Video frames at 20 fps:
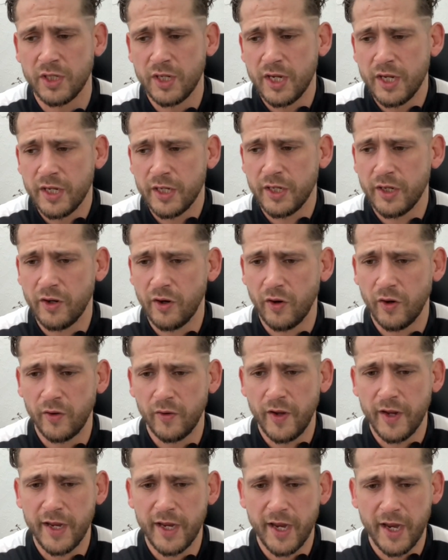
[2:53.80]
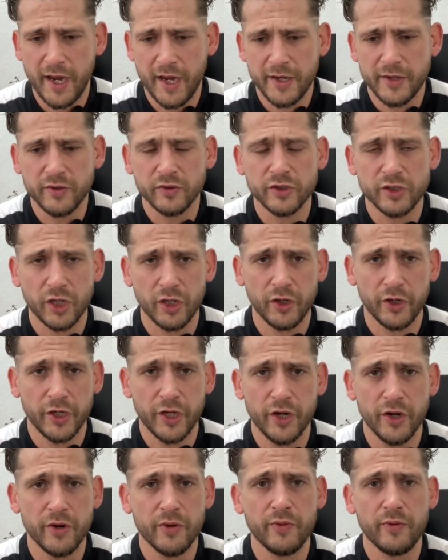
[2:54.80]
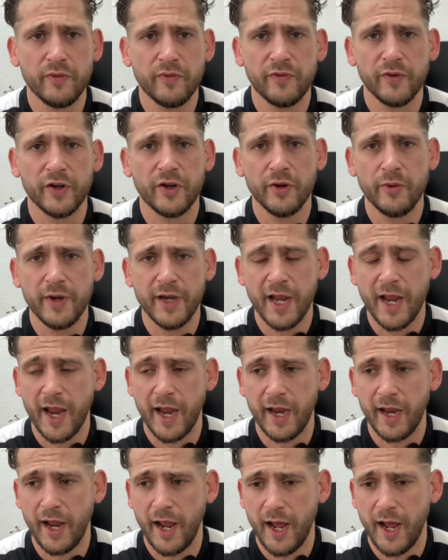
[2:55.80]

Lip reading: You know, it does hurt you for doing it,